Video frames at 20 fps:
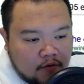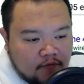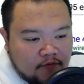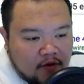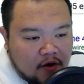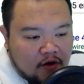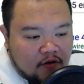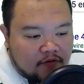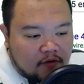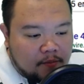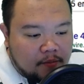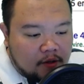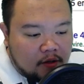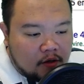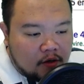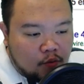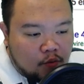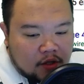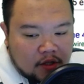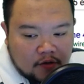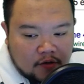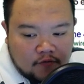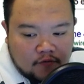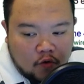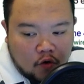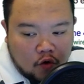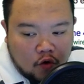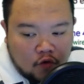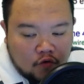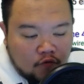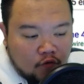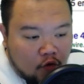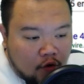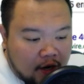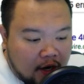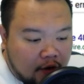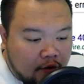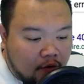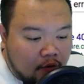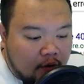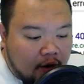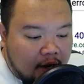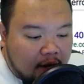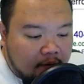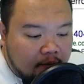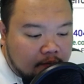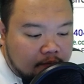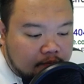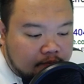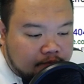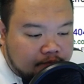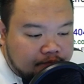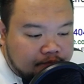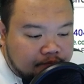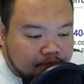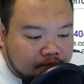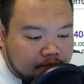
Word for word: are very familiar with the 404 error, right?